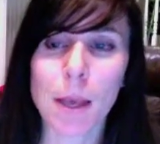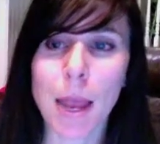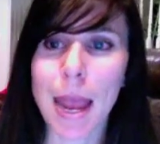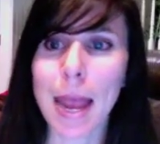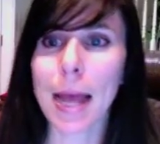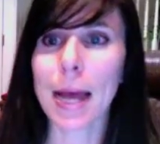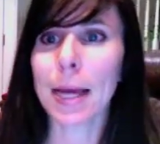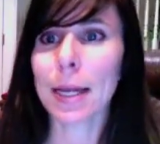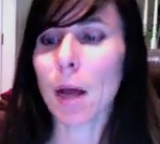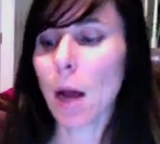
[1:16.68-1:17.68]

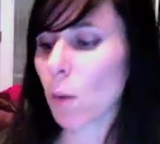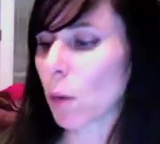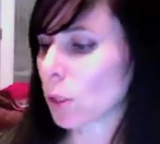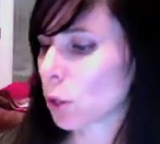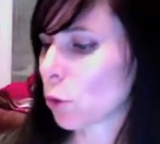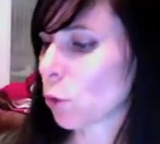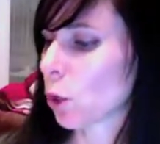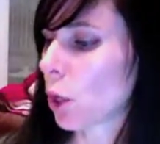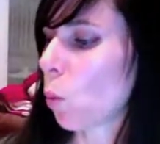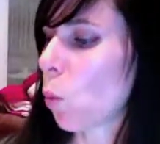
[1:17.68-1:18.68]
And I want to
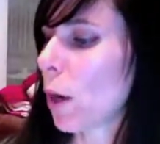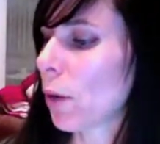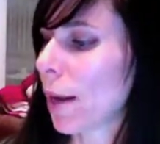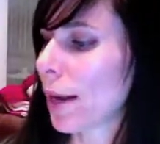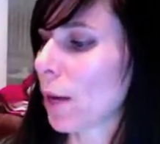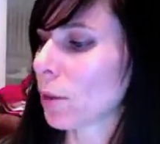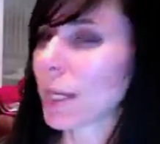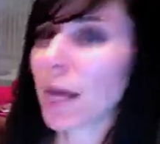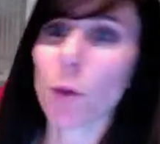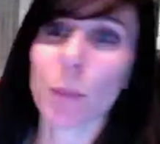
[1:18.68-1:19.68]
look at one right now
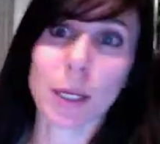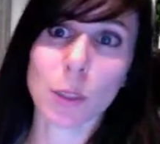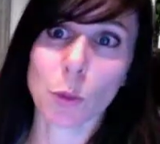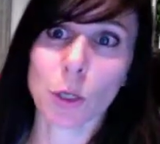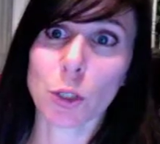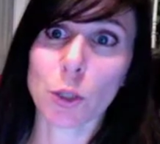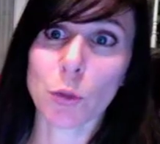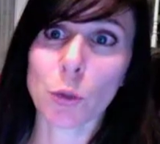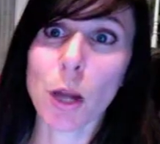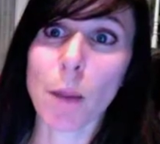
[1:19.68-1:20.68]
together because we're going to
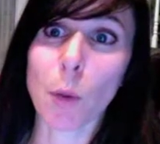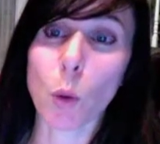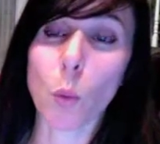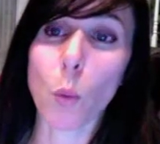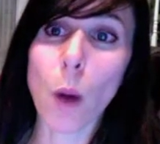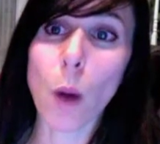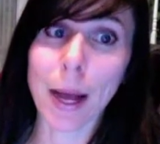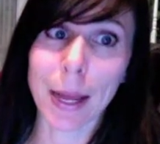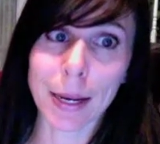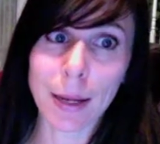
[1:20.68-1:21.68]
do number
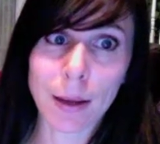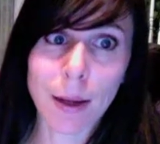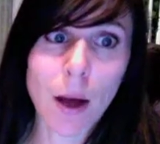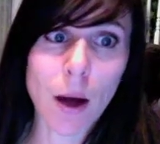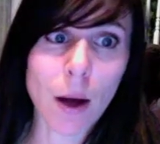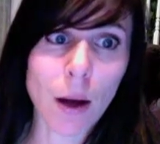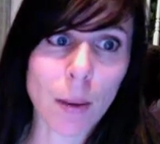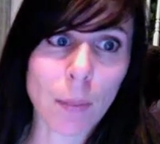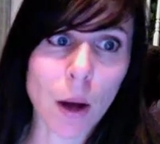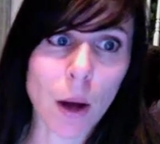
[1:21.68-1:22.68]
1
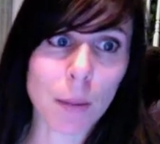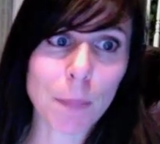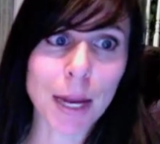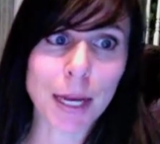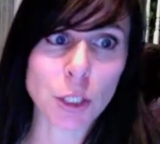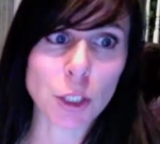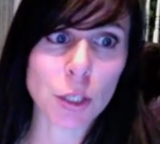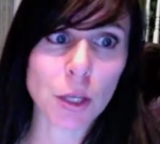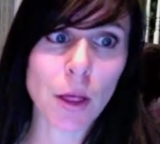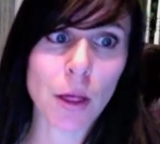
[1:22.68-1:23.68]
on
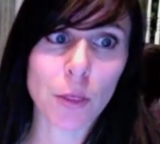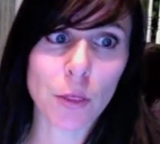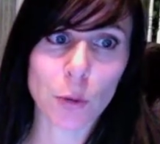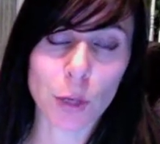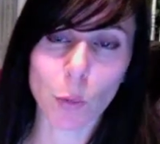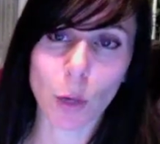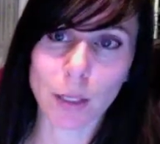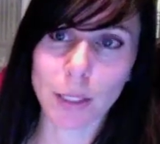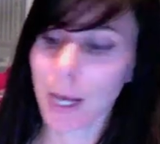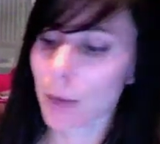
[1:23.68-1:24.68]
page
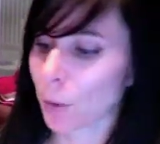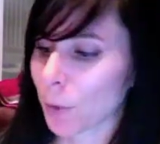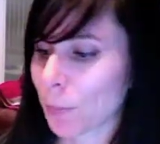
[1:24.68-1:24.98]
31 together.